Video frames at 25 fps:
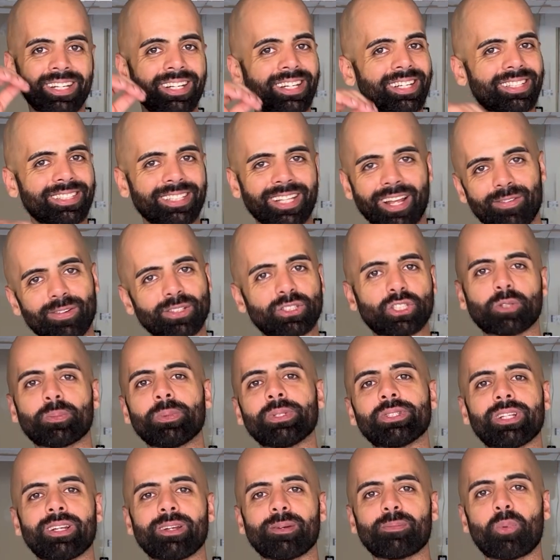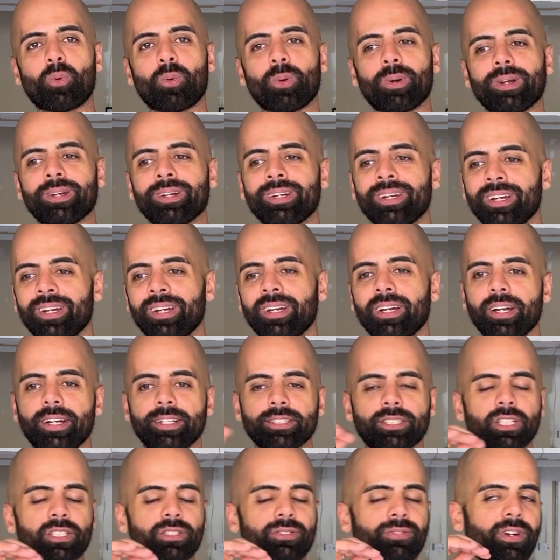Never took me to that point. It
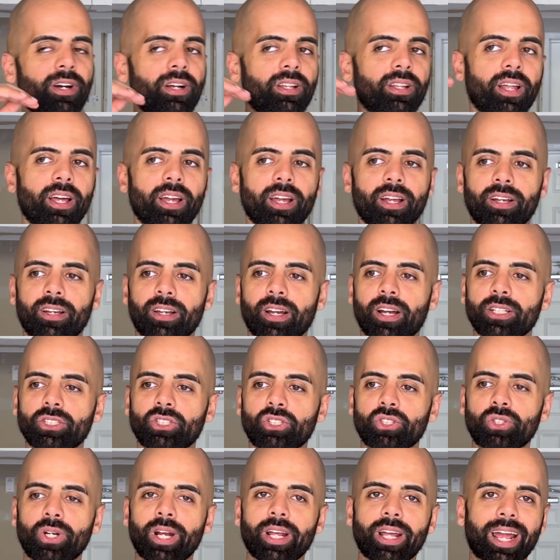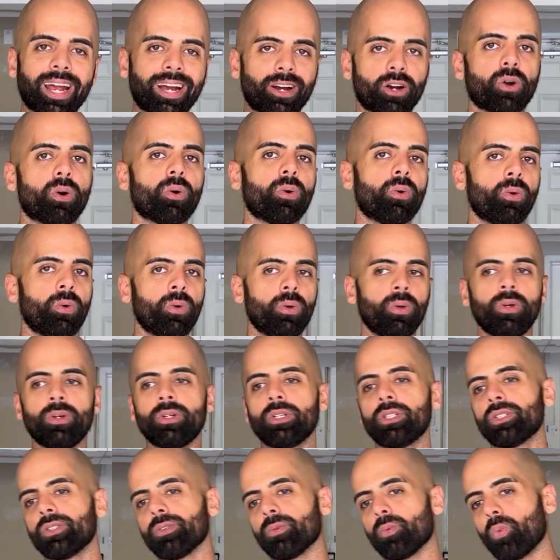just felt like a straight arrow.
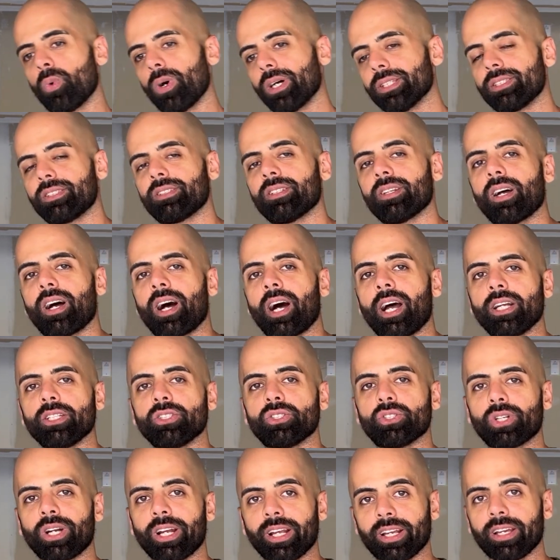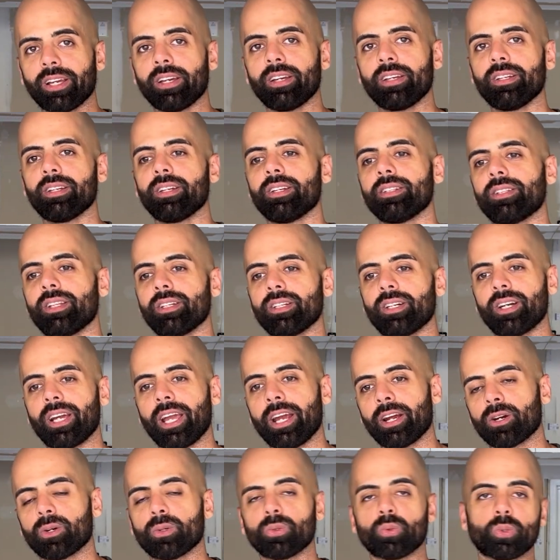Once I drank it, the
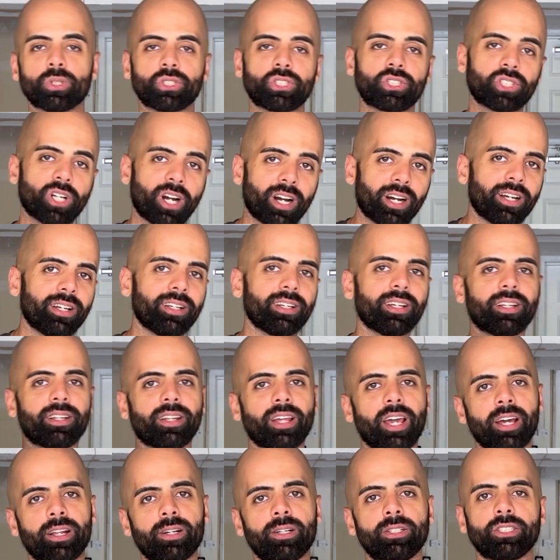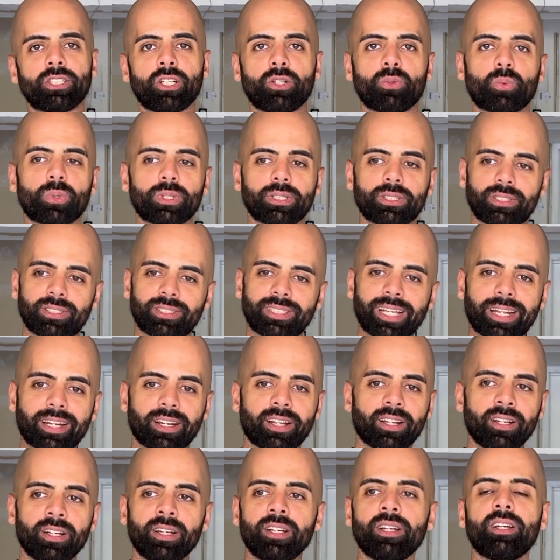arrow was shot and the energy was
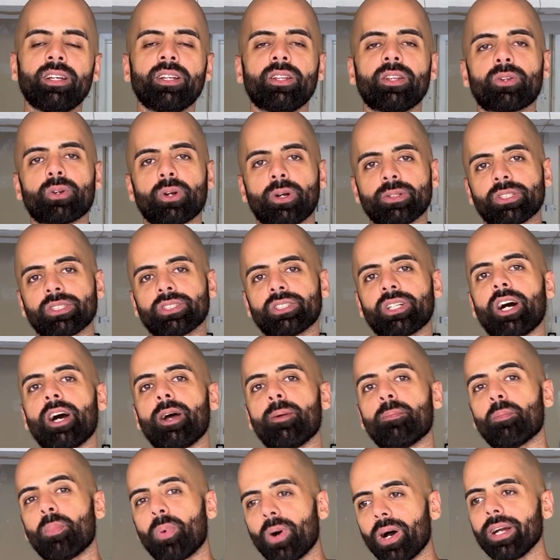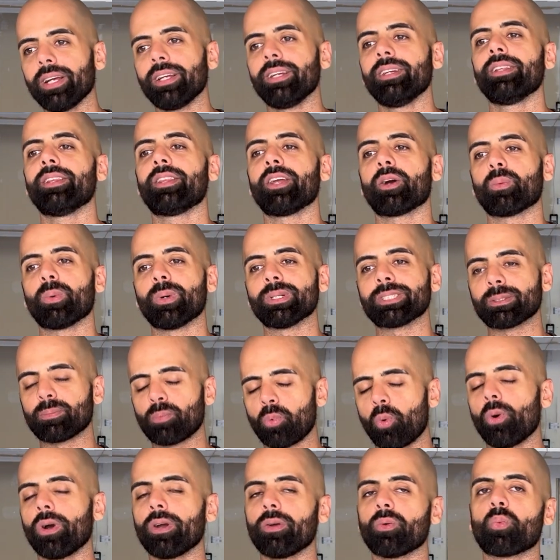steady throughout the time. But there was a
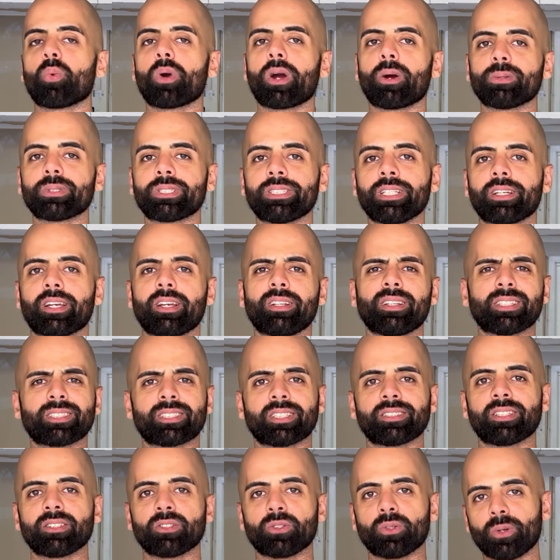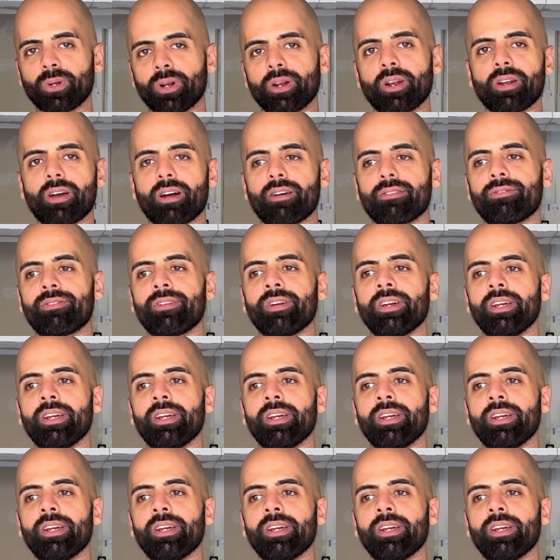point where I was thinking this isn't good enough.